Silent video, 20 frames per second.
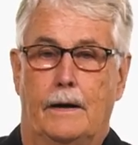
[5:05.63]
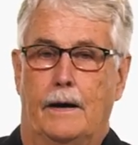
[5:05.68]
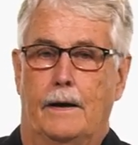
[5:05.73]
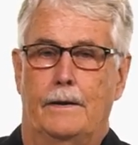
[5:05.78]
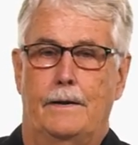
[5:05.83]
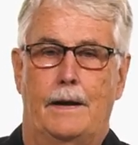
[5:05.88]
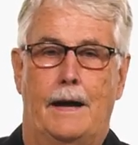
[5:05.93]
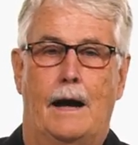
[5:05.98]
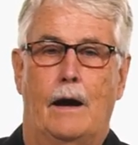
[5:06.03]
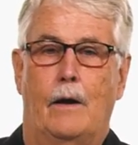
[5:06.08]

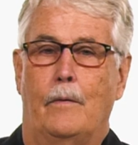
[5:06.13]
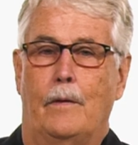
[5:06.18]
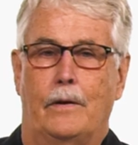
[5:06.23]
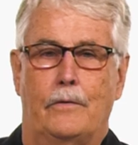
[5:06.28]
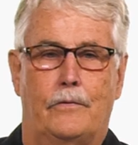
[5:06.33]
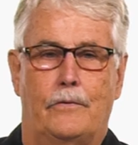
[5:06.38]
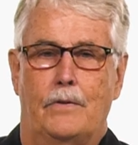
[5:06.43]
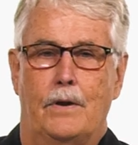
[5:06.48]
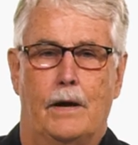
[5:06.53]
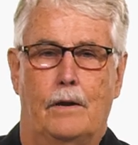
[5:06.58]
Uh, now
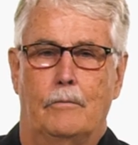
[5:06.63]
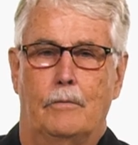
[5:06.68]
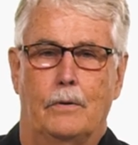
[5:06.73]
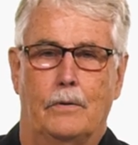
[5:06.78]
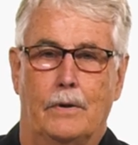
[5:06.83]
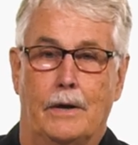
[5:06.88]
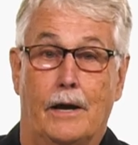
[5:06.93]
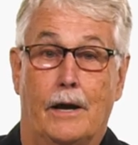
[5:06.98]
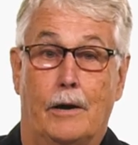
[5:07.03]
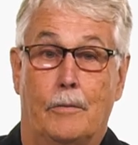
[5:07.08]
that's not
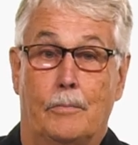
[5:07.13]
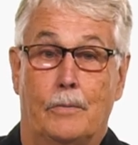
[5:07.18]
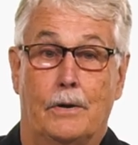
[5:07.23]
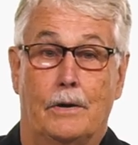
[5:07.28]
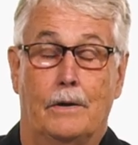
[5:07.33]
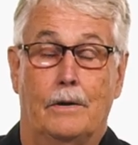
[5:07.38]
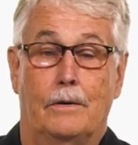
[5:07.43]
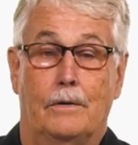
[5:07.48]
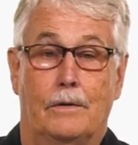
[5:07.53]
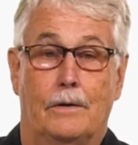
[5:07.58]
really
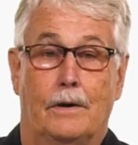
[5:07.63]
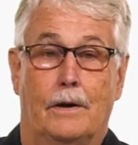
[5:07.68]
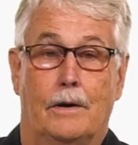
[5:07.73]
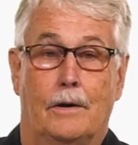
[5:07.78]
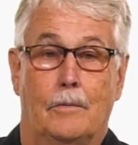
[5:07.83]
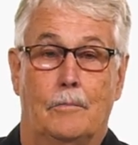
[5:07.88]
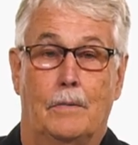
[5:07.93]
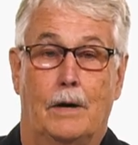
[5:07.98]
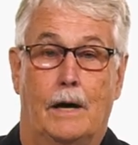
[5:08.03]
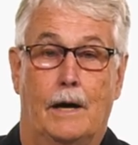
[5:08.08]
happening.
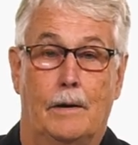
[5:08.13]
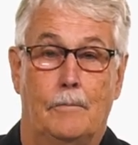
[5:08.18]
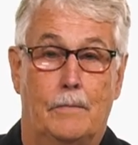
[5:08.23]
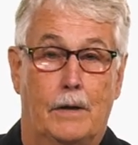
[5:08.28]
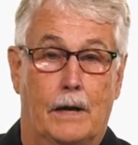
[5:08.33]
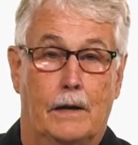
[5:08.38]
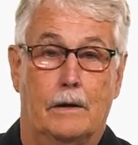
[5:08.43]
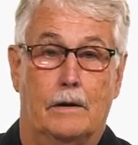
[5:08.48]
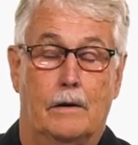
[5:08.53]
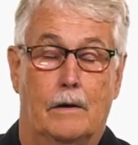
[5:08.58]
Um, I'm
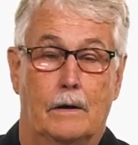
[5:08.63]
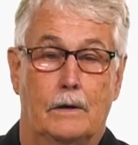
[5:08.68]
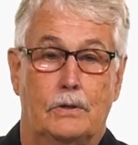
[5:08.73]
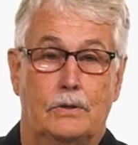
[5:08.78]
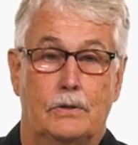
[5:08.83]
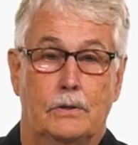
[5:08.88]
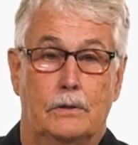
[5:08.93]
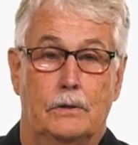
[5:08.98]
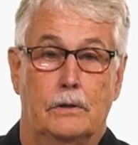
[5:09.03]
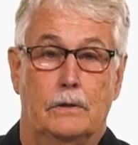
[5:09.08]
not a car
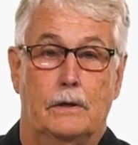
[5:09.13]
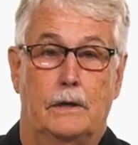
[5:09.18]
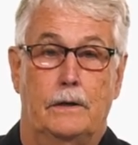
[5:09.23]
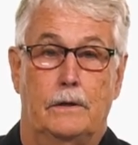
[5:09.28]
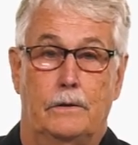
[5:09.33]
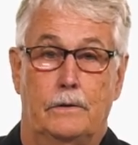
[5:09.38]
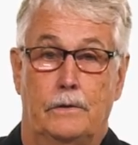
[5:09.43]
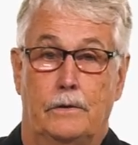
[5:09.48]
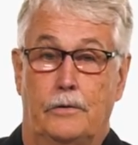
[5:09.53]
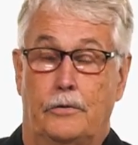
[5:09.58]
shooter.
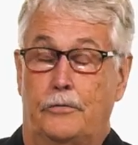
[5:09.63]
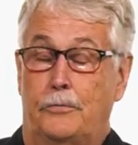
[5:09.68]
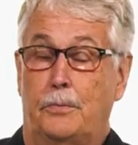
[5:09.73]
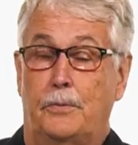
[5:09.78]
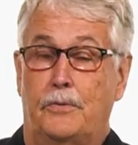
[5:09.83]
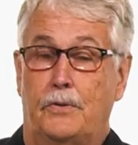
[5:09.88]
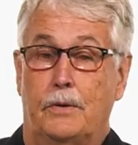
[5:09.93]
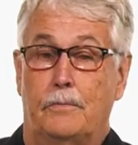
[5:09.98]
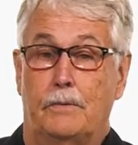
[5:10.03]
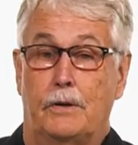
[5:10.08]
I don't know the
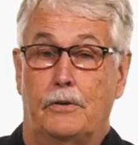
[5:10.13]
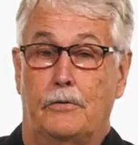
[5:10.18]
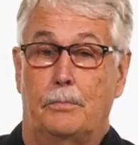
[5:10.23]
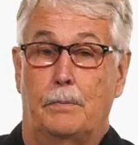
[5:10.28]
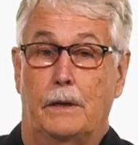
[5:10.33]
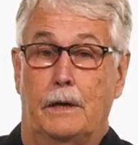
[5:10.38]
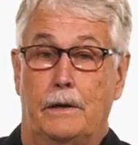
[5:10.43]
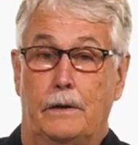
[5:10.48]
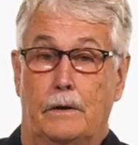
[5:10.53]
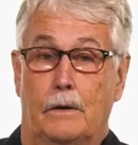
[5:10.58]
specifics,
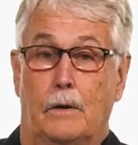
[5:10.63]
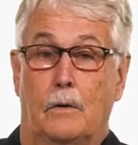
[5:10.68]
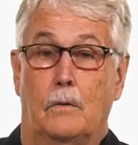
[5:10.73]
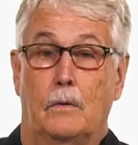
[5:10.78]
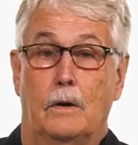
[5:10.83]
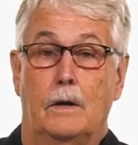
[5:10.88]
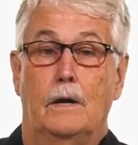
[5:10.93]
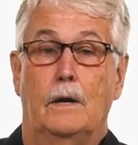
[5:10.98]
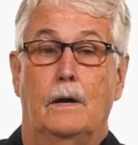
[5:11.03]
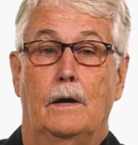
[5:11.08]
but I
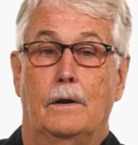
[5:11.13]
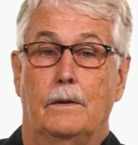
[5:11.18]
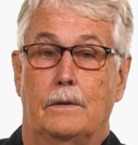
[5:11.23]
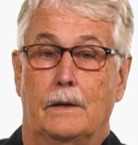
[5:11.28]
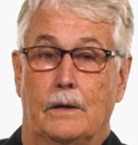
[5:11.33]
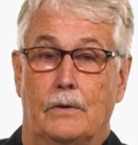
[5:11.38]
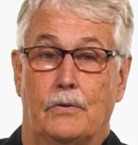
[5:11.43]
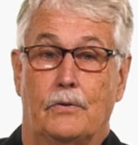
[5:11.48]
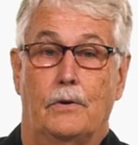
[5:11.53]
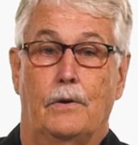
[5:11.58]
know
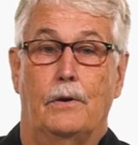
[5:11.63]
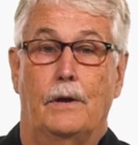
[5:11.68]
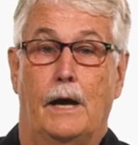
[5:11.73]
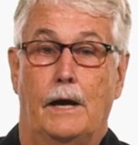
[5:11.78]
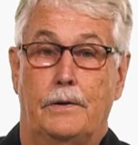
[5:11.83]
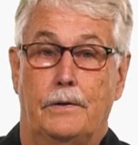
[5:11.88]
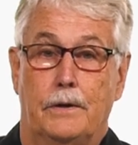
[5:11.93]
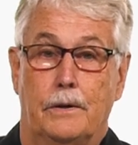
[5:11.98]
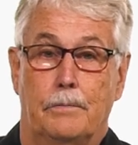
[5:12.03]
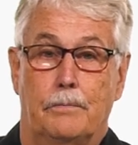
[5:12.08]
things are a
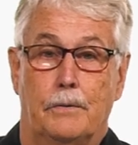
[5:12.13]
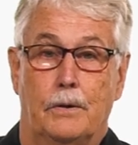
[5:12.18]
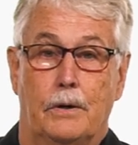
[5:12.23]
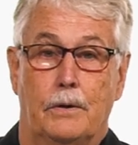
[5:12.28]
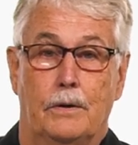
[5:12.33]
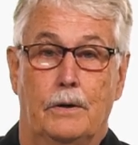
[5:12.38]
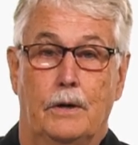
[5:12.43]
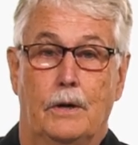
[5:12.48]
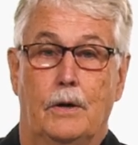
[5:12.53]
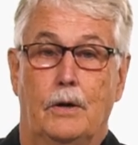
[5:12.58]
lot
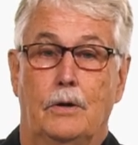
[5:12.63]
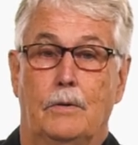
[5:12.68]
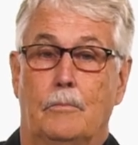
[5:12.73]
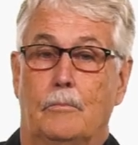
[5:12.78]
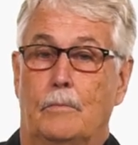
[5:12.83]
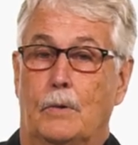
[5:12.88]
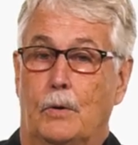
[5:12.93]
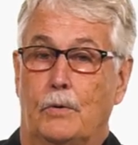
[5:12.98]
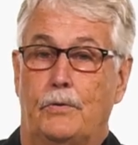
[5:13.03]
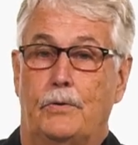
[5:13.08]
different.
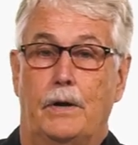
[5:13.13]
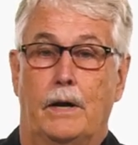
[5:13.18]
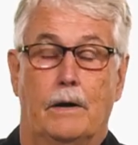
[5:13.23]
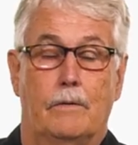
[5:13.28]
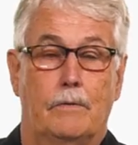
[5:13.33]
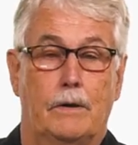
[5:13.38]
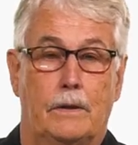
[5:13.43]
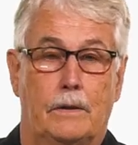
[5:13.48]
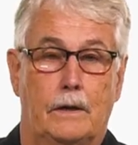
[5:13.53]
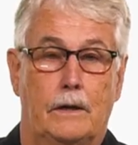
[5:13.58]
Most
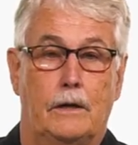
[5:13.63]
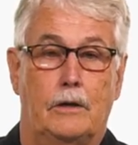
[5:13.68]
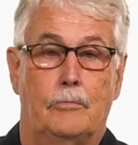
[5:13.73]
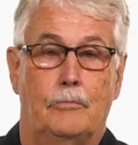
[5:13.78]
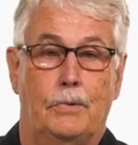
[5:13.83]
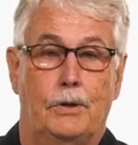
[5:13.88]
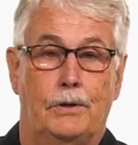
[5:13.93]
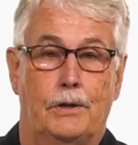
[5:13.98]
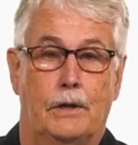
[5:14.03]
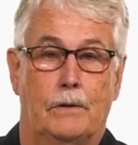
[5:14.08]
everything
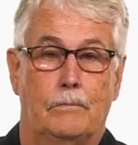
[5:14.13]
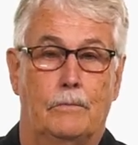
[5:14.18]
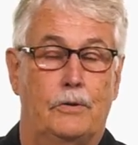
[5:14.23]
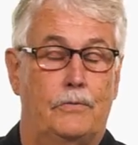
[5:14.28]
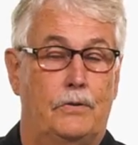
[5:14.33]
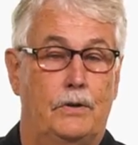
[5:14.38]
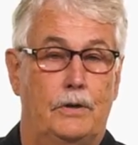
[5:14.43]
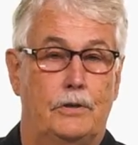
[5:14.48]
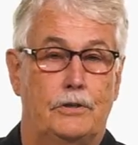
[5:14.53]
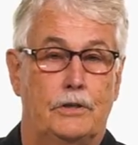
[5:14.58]
can be done
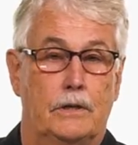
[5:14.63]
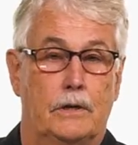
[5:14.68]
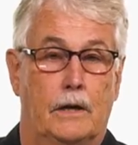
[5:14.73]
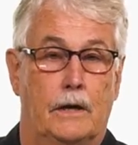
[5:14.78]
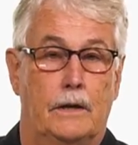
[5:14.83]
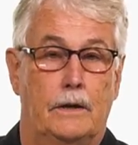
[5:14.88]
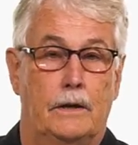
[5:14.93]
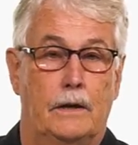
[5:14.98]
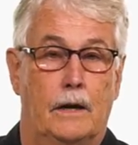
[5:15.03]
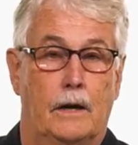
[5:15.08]
with
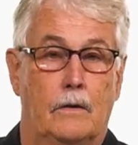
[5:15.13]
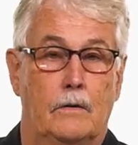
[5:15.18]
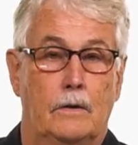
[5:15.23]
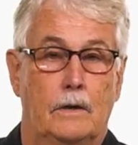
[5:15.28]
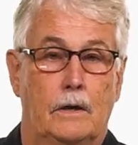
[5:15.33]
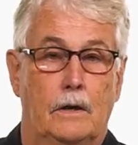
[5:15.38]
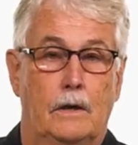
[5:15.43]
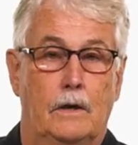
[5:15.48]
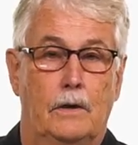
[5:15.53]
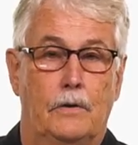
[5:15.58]
CGI now.
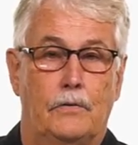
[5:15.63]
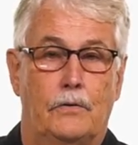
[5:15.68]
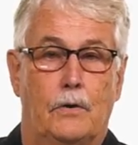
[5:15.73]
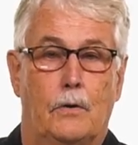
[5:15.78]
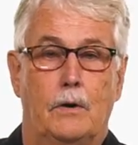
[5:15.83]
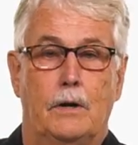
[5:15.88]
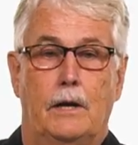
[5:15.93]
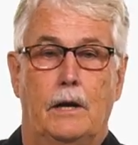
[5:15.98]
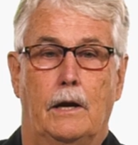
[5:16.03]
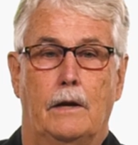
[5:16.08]

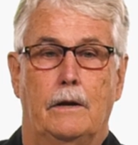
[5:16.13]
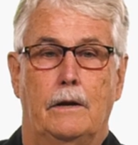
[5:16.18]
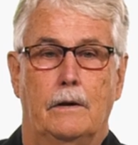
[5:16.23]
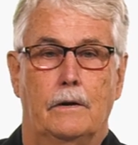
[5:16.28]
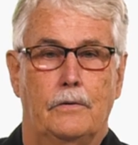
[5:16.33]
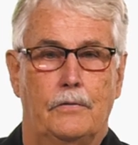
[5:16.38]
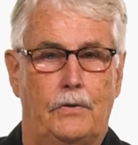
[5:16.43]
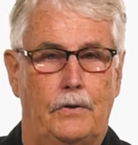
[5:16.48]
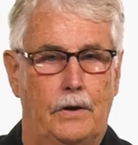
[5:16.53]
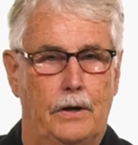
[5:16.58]
So again,
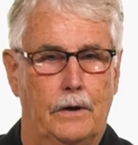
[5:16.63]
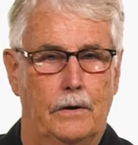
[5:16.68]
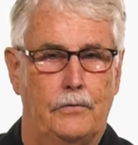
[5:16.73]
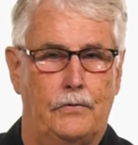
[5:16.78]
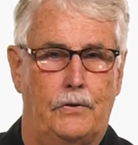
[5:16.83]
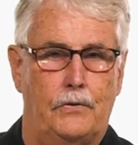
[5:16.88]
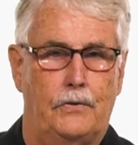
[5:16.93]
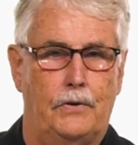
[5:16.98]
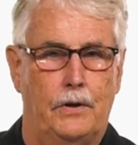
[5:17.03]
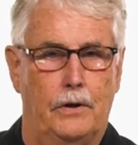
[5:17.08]
here's a,
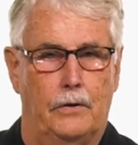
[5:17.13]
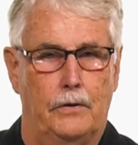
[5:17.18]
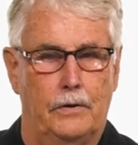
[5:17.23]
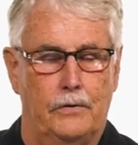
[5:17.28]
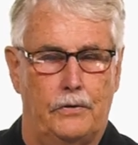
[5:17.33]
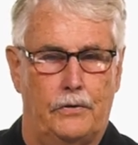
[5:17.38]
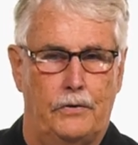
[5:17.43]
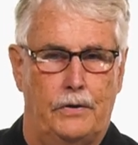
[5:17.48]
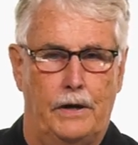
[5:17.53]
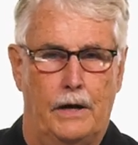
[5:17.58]
here's a skill,
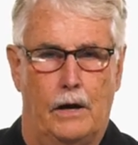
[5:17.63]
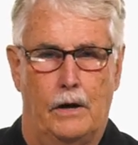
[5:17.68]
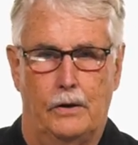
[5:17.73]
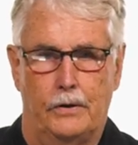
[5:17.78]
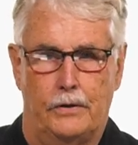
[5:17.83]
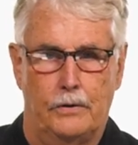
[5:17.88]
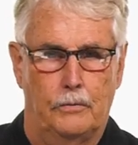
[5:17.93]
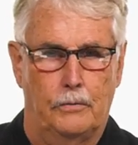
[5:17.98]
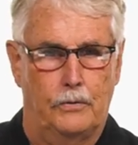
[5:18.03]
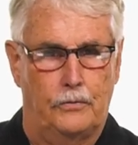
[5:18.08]
here's a
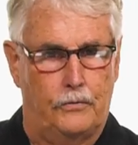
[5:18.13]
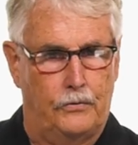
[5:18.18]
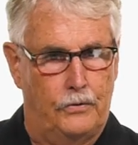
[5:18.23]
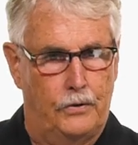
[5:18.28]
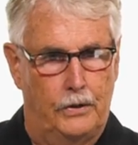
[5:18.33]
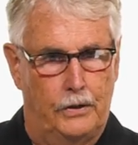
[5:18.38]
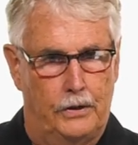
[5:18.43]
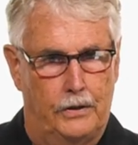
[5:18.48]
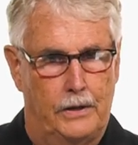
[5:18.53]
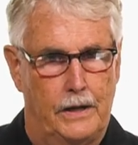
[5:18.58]
talent that
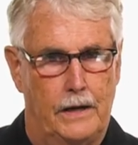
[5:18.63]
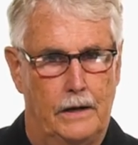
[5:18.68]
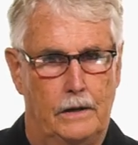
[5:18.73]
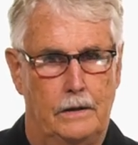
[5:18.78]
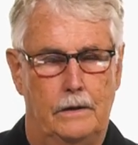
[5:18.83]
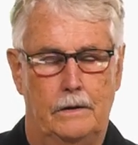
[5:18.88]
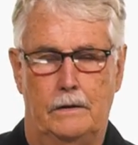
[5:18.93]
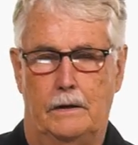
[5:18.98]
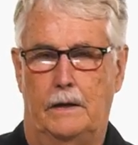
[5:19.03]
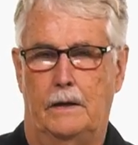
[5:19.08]
was
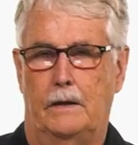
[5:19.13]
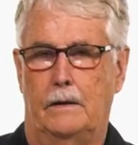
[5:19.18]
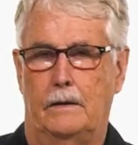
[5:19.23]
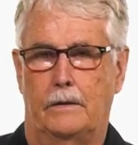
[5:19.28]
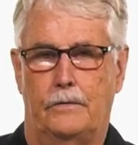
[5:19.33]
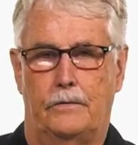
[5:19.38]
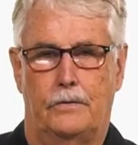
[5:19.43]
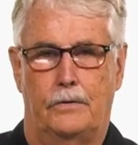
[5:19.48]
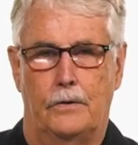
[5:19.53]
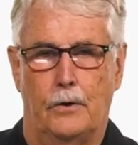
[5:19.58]
then, and
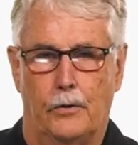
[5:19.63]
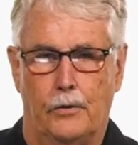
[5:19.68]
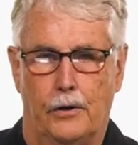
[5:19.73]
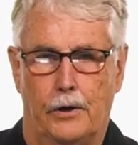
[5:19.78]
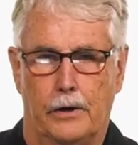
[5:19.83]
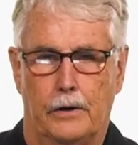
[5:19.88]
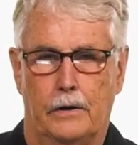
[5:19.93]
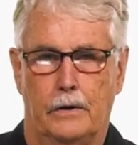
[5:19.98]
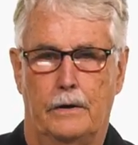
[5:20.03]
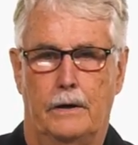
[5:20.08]
it's no
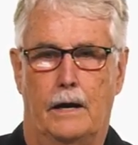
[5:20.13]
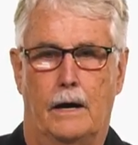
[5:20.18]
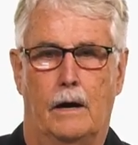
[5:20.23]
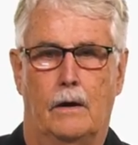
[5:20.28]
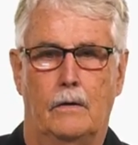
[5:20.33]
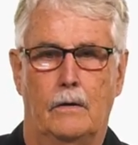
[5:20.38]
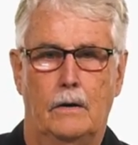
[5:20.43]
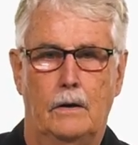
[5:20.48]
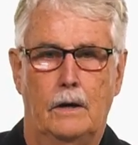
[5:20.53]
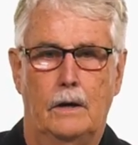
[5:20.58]
longer now.